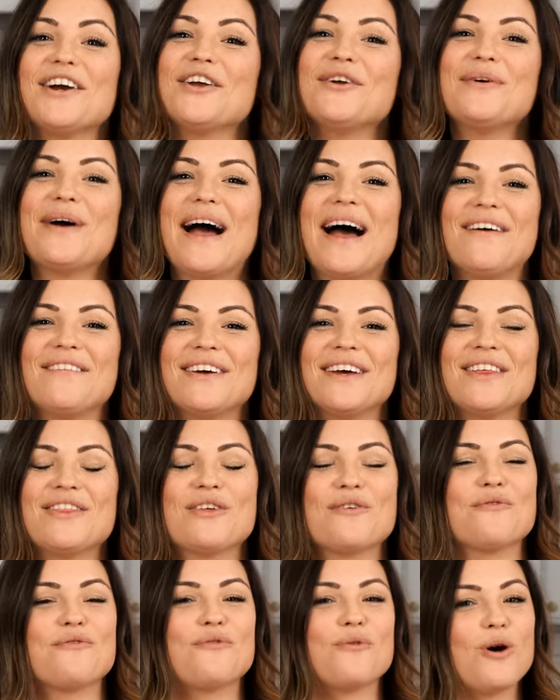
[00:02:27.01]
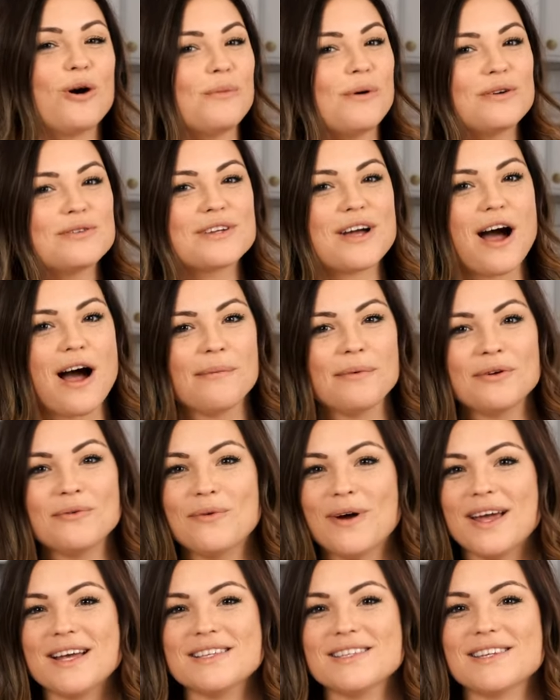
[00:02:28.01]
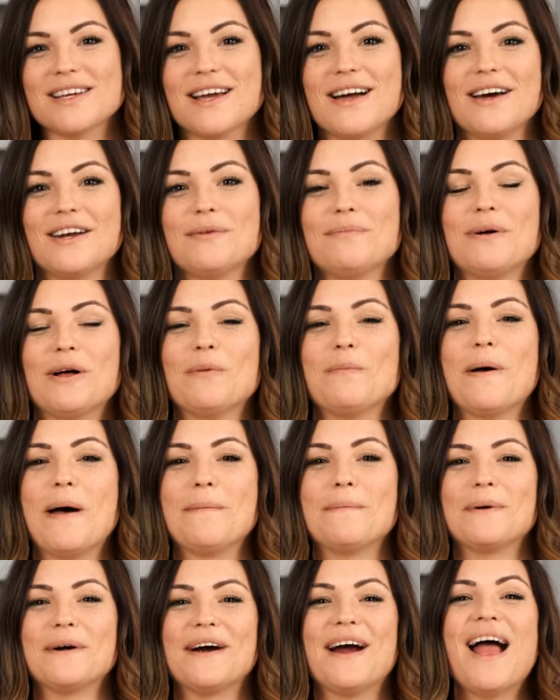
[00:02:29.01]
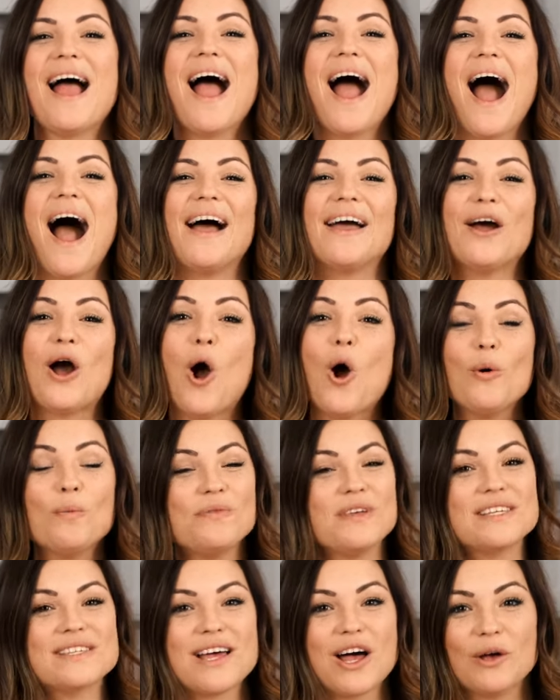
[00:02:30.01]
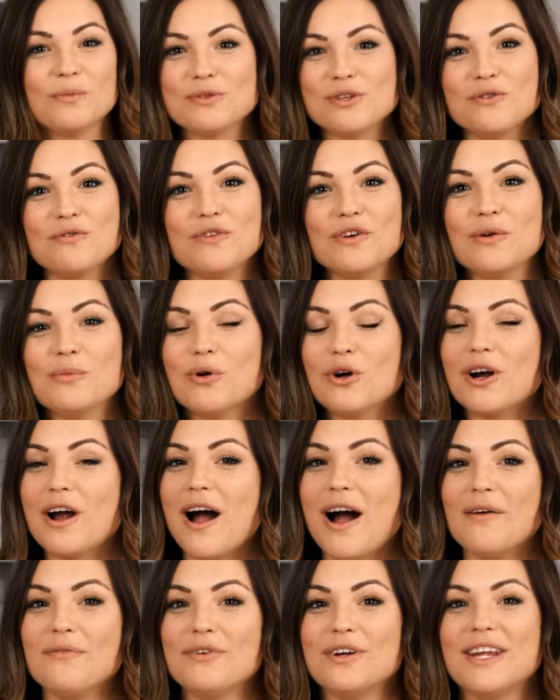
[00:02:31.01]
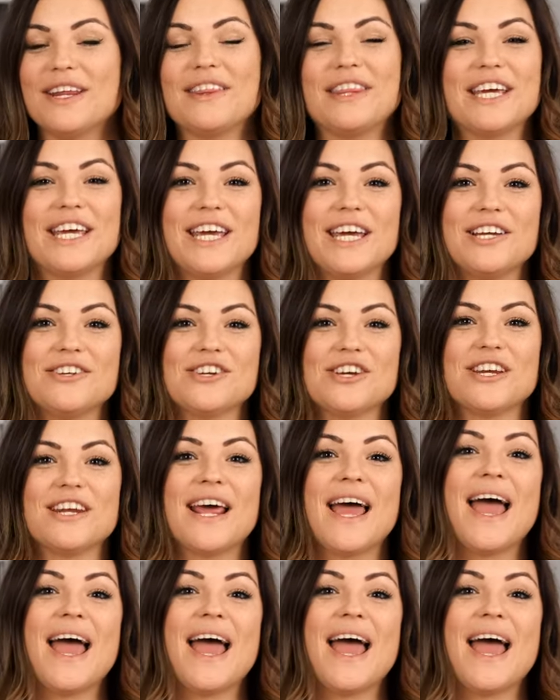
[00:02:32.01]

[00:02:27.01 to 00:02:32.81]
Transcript: you have it, the four most common ways to cut a bell pepper. I hope this helps you feel more confident in the kitchen